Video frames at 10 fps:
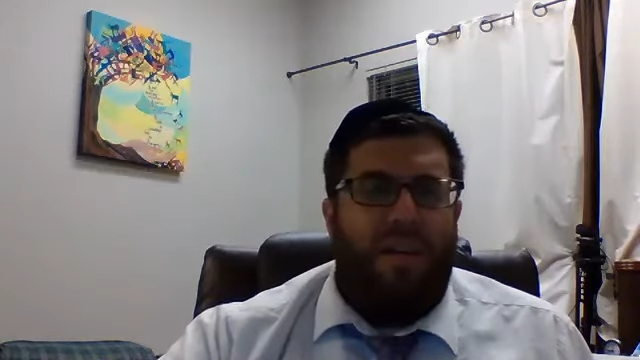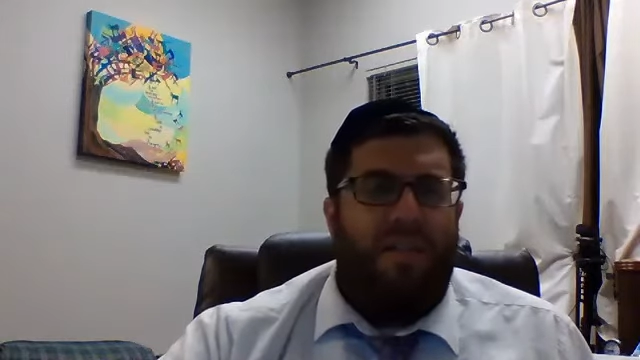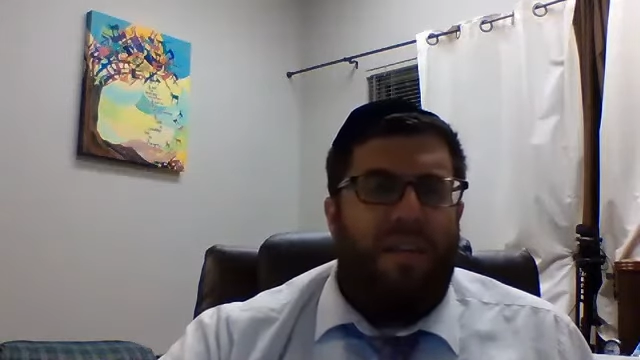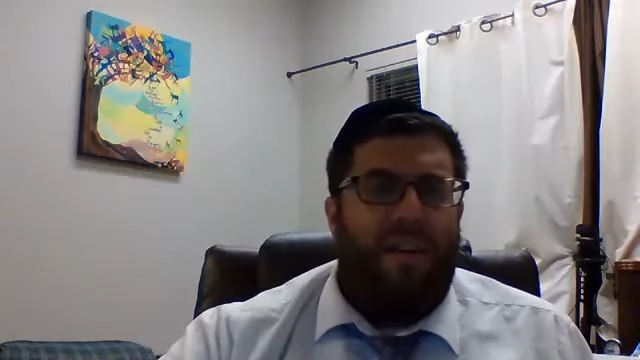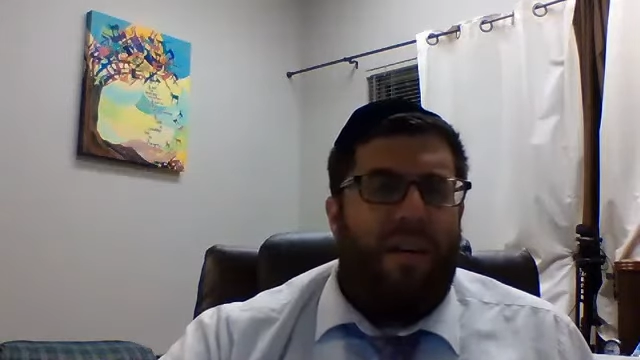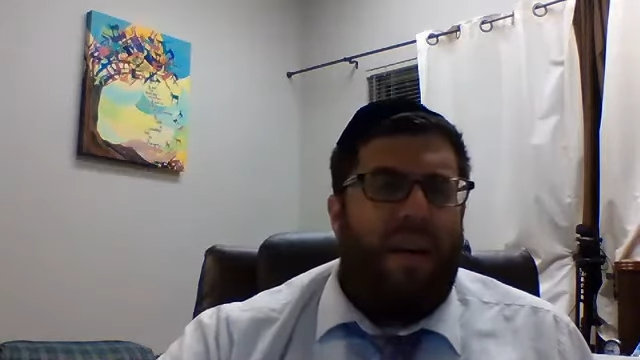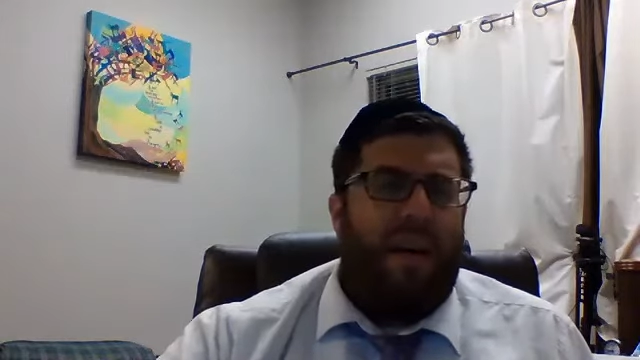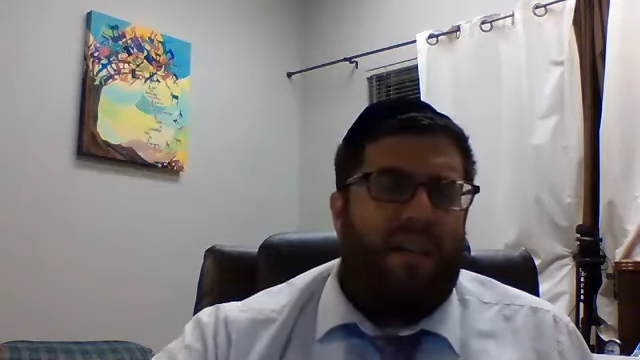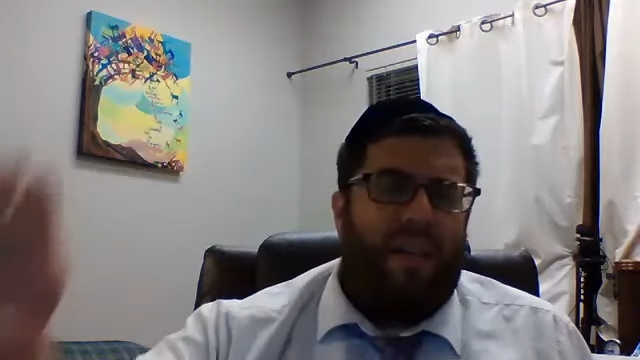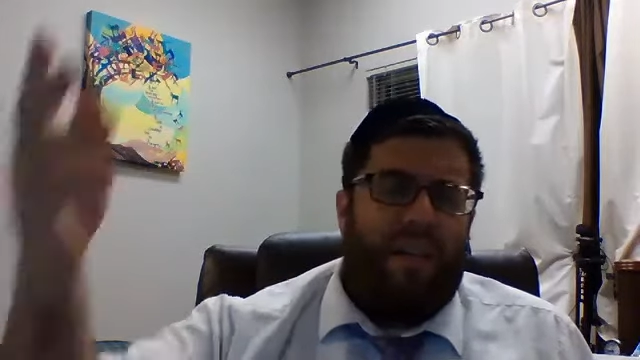saw I
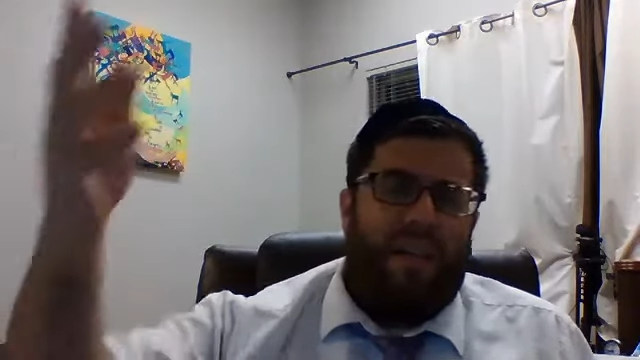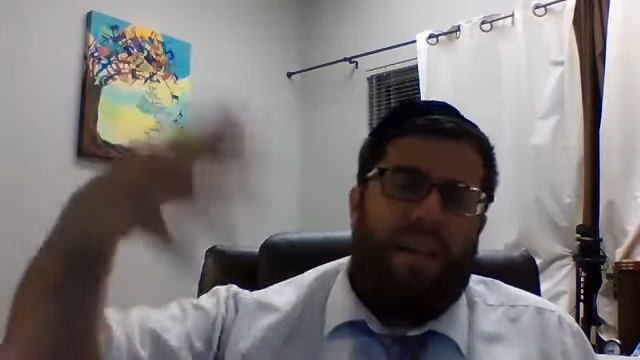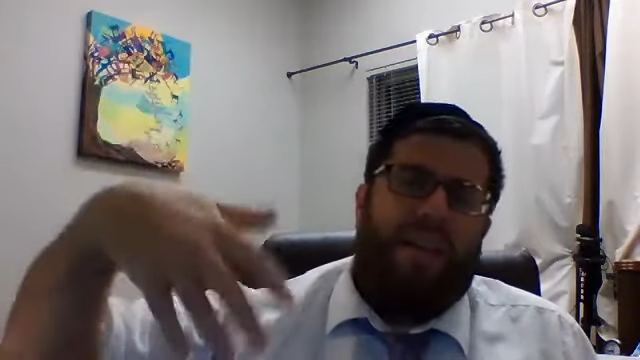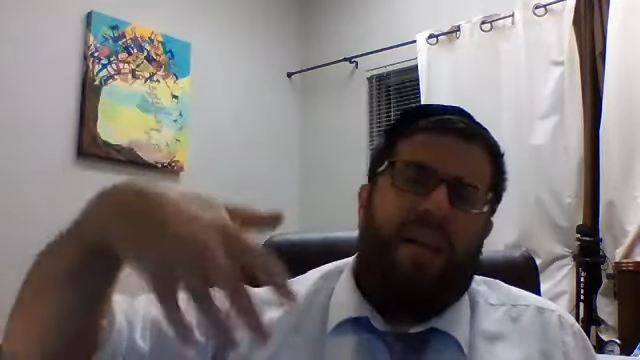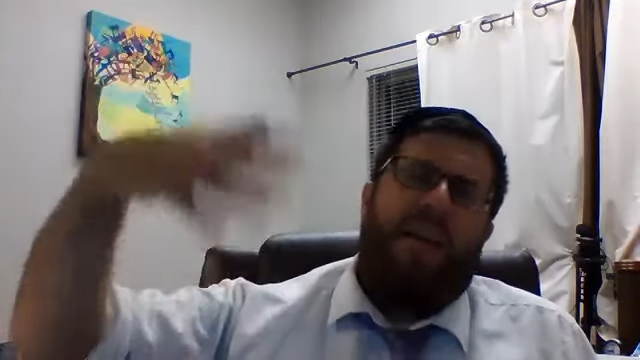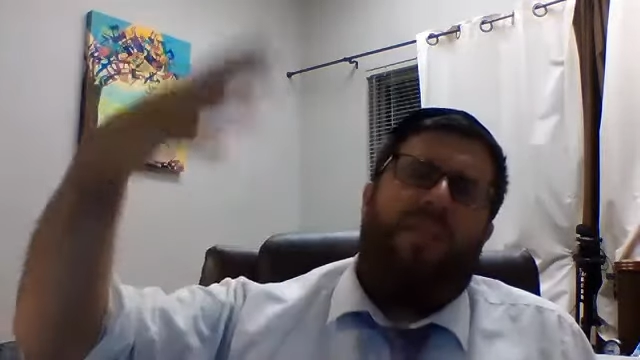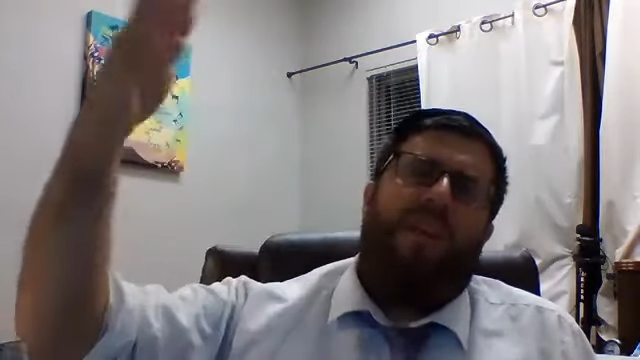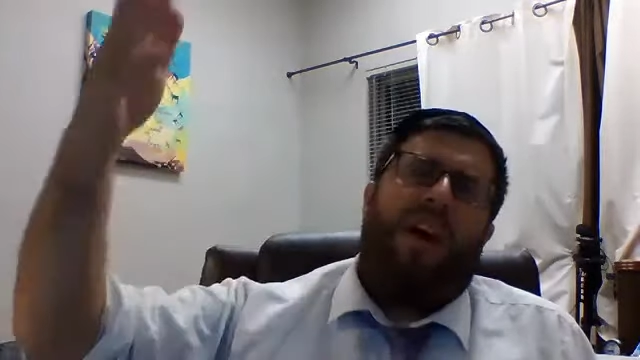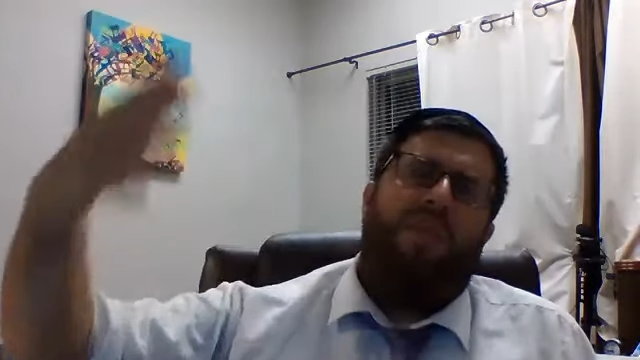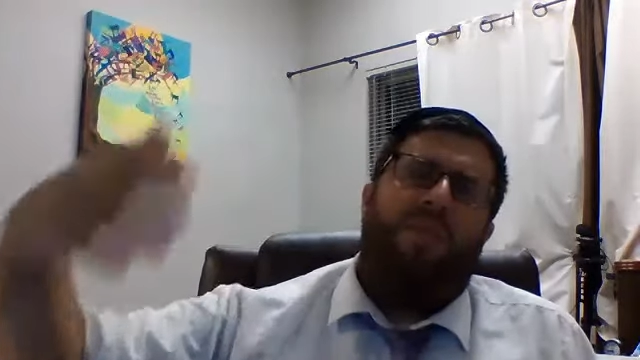had uh, like an
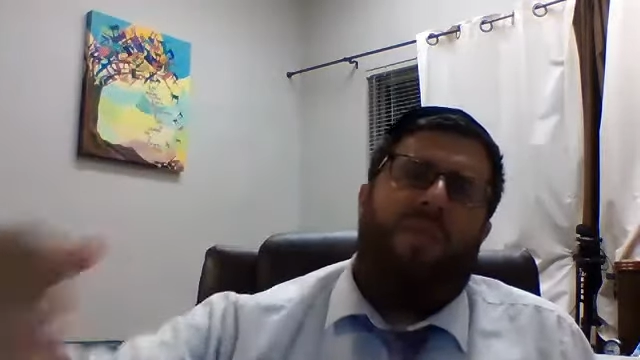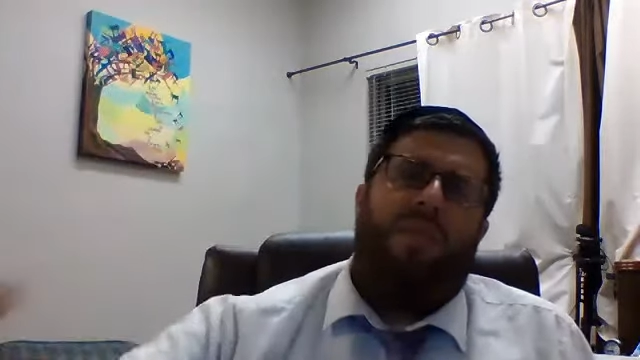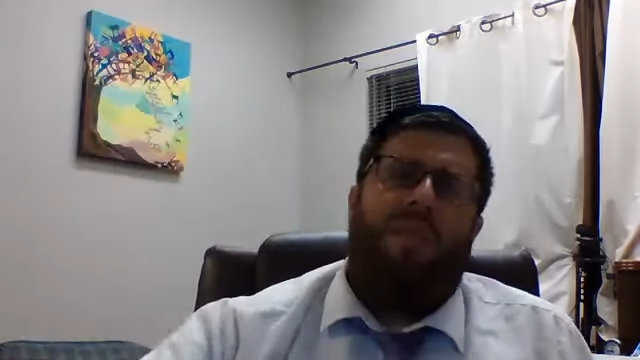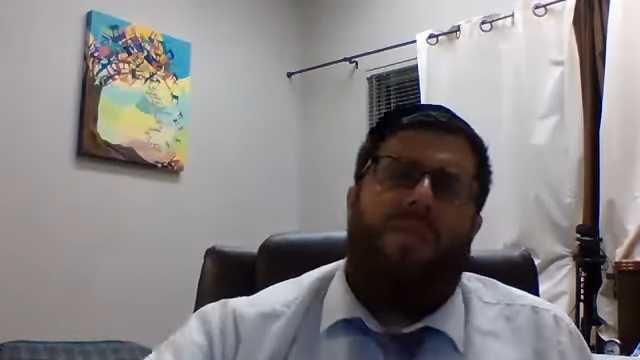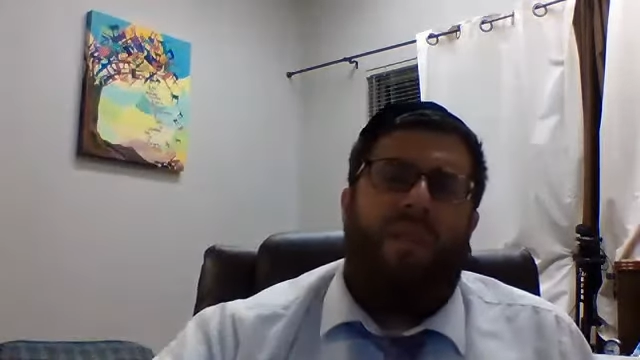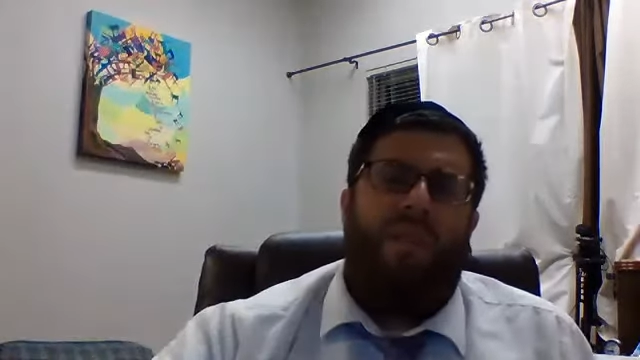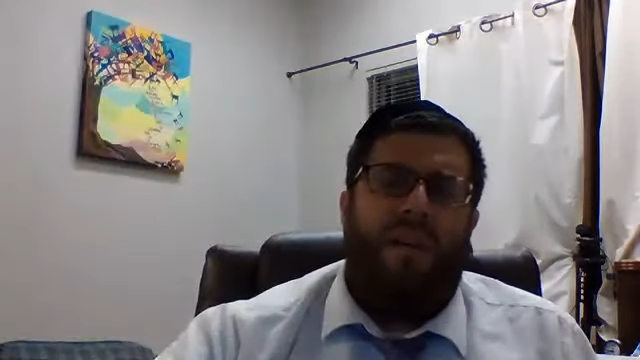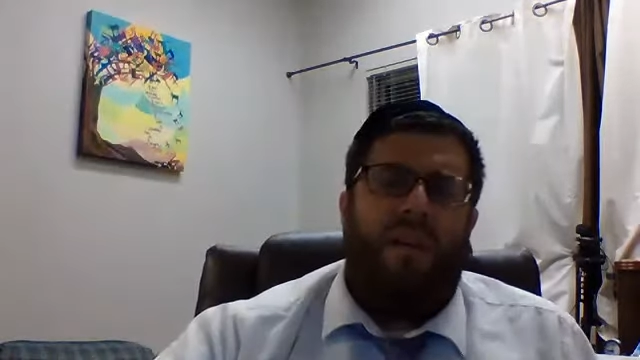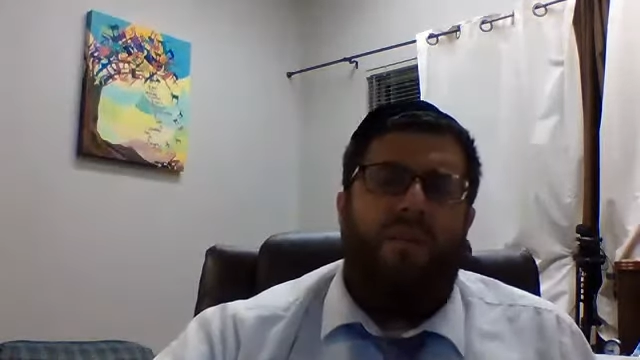advertisement of uh,